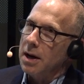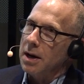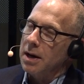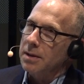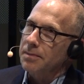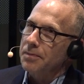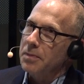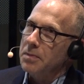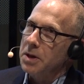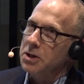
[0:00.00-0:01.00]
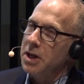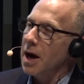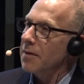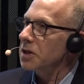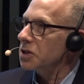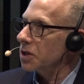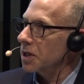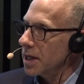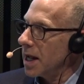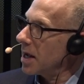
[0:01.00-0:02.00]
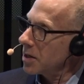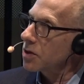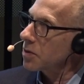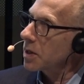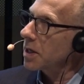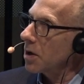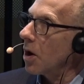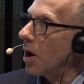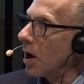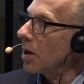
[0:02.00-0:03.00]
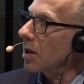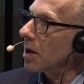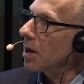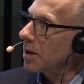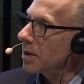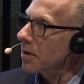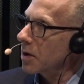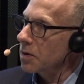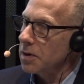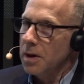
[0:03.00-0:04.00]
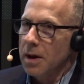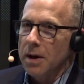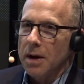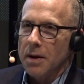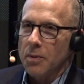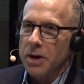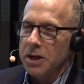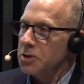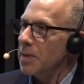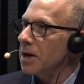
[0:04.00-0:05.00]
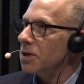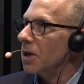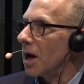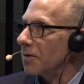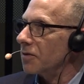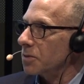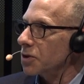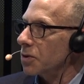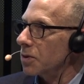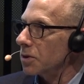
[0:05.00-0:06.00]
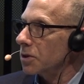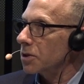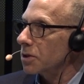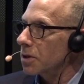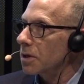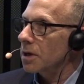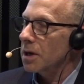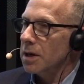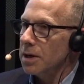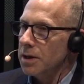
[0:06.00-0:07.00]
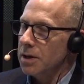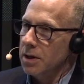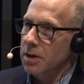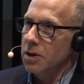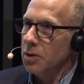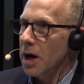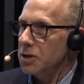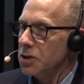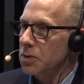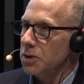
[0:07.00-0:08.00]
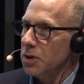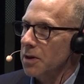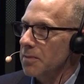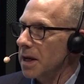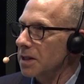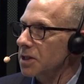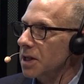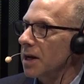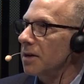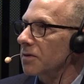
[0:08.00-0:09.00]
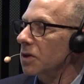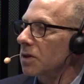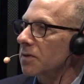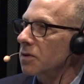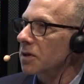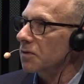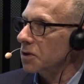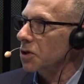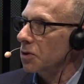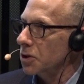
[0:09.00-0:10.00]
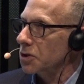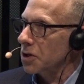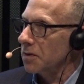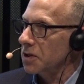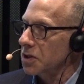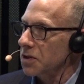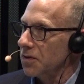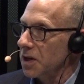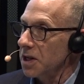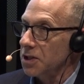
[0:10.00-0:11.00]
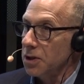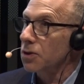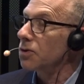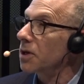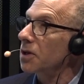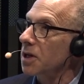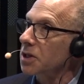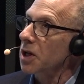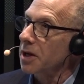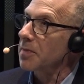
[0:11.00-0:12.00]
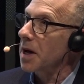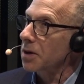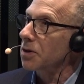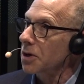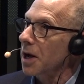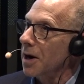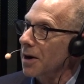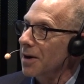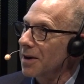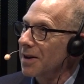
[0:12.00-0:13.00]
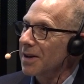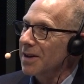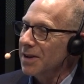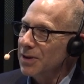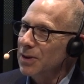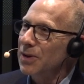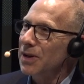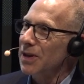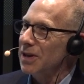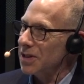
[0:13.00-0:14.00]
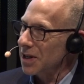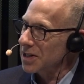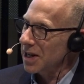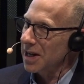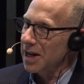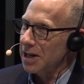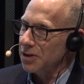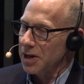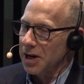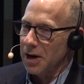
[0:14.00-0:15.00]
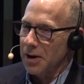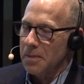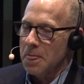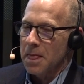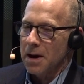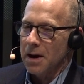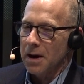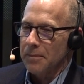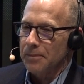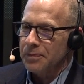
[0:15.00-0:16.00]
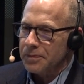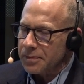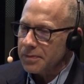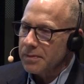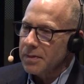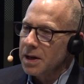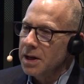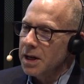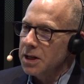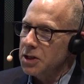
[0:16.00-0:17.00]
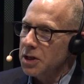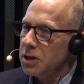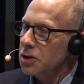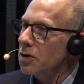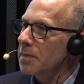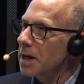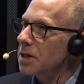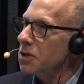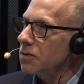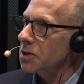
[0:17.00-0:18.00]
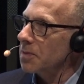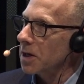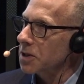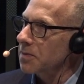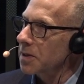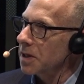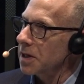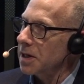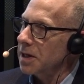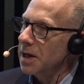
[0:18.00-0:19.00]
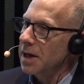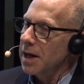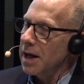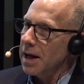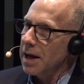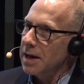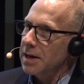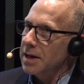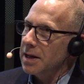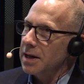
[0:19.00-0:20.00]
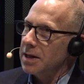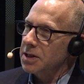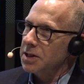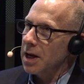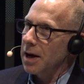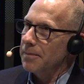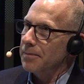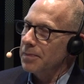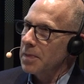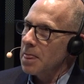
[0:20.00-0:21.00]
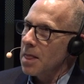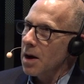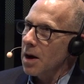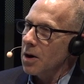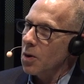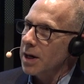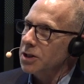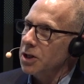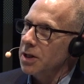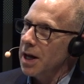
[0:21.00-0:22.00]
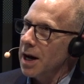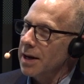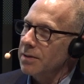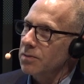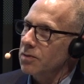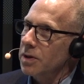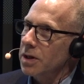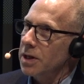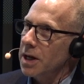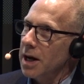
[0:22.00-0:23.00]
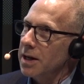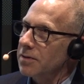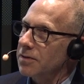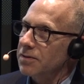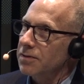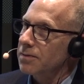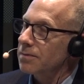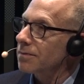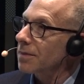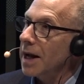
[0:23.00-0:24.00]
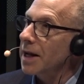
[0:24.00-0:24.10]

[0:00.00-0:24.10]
um, because they obviously can't do it all on their own. We expect a lot from schools. Uh, in, in the US, schools are the main site of delivery for social services for kids, including things like medical care, including things like psychiatric care. Um, it's a tremendous responsibility, and it's um, a question that I really kind of I